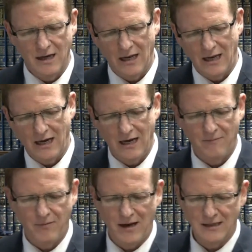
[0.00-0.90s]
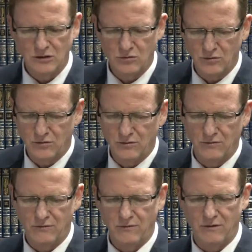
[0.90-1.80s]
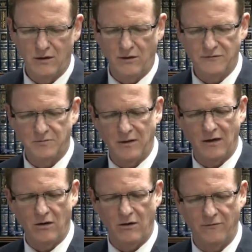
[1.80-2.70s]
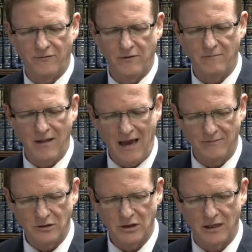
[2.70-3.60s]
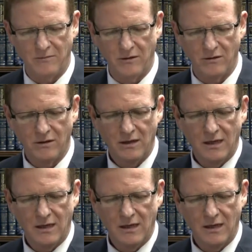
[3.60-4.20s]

halacha applies to the offspring of blemished animal